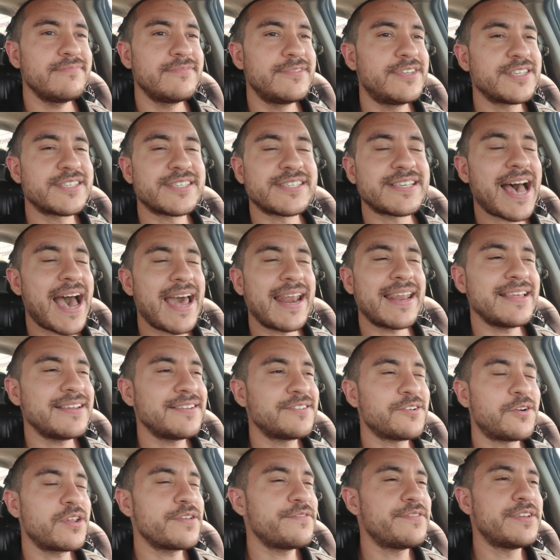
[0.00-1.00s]
just
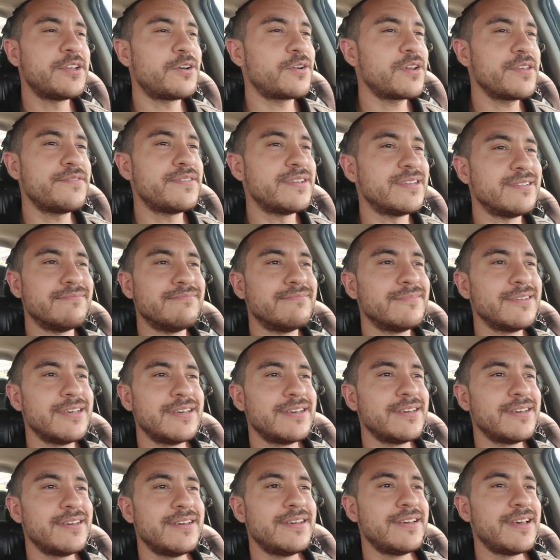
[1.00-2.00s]
silent, don't even don't even
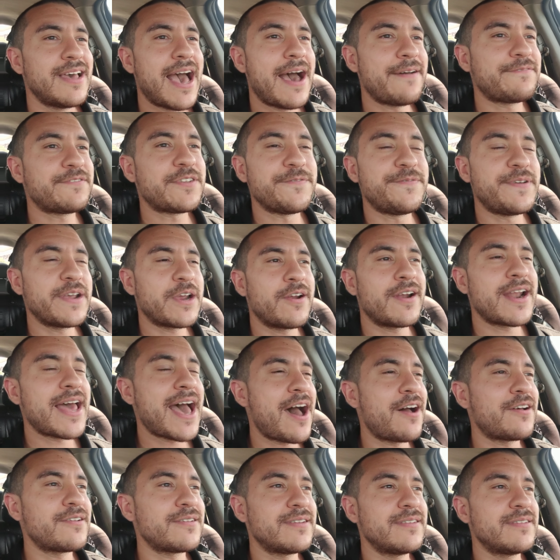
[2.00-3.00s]
have to figure it
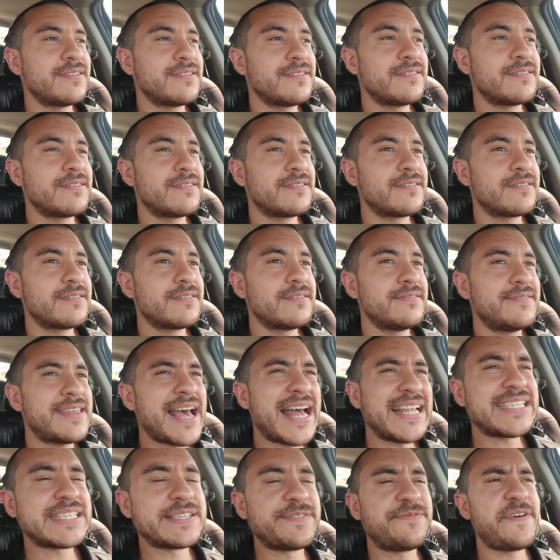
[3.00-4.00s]
out.
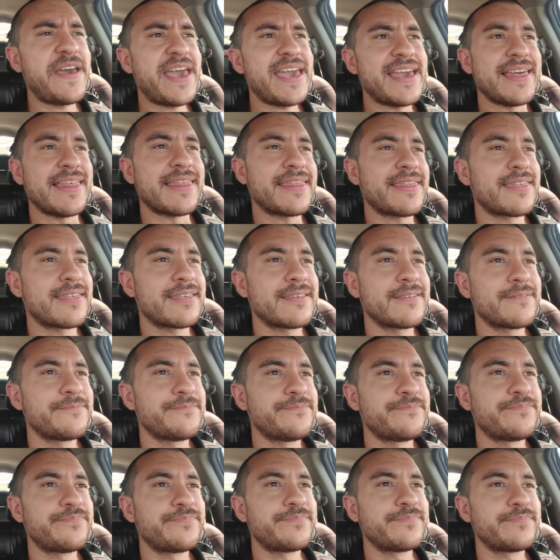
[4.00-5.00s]
That's faith
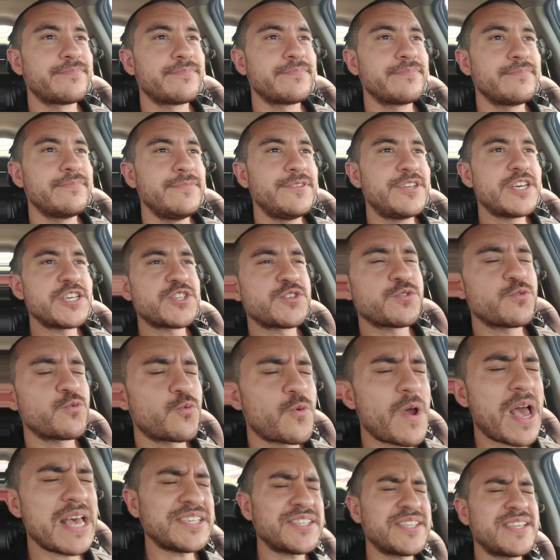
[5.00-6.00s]
just
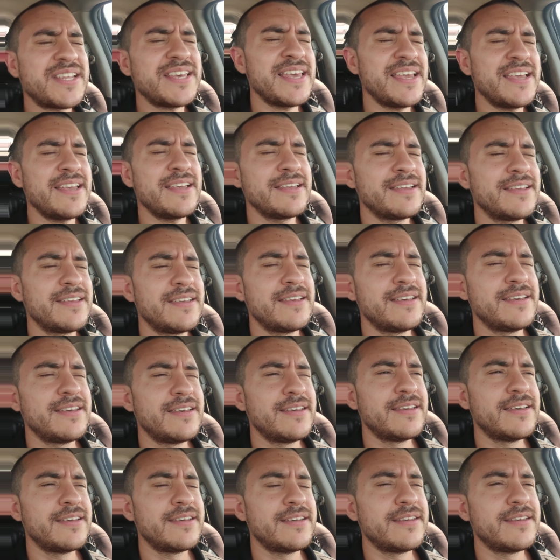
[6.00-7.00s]
resting
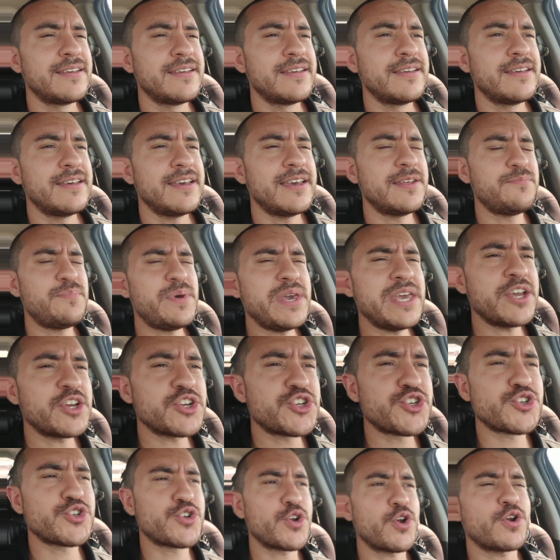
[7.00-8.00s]
and being
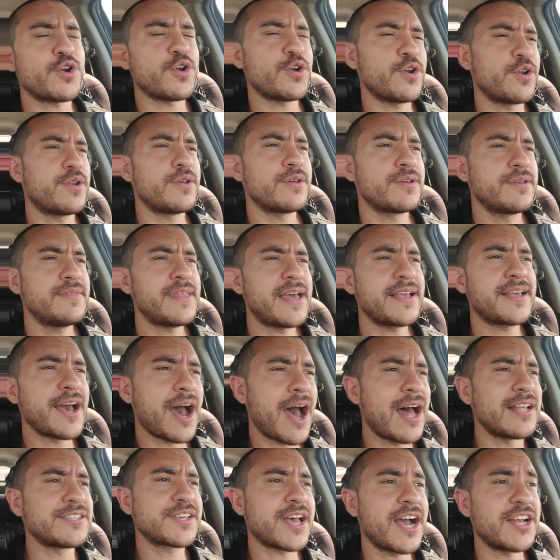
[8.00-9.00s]
assured that
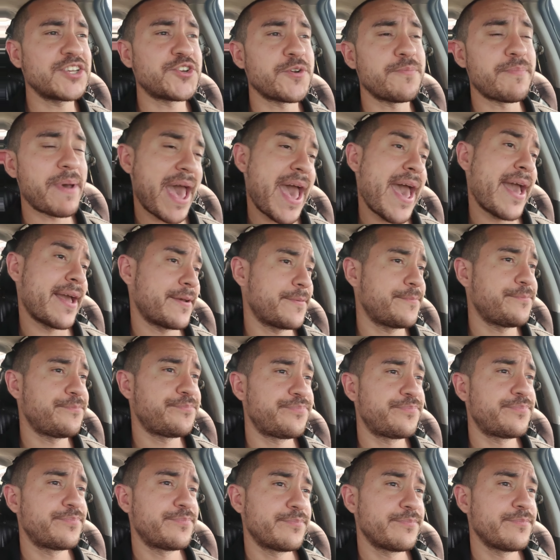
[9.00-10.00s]
God's got your back
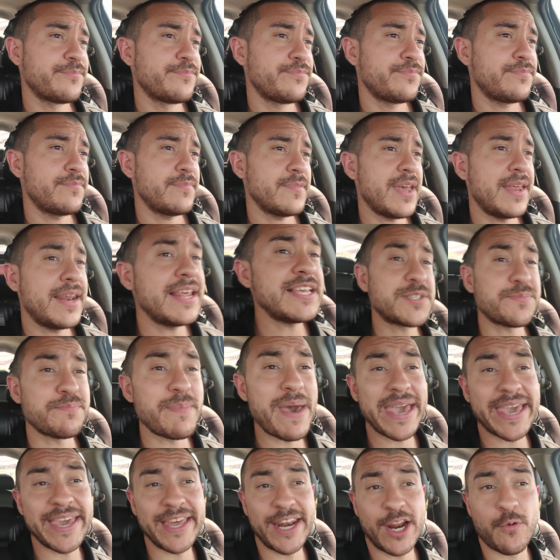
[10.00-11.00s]
and He's
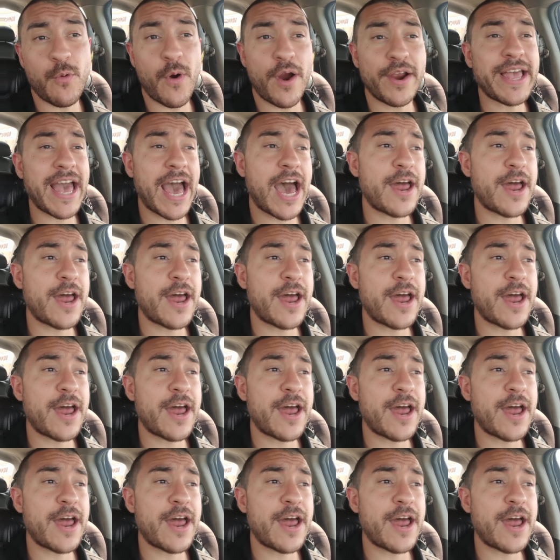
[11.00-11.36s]
making it work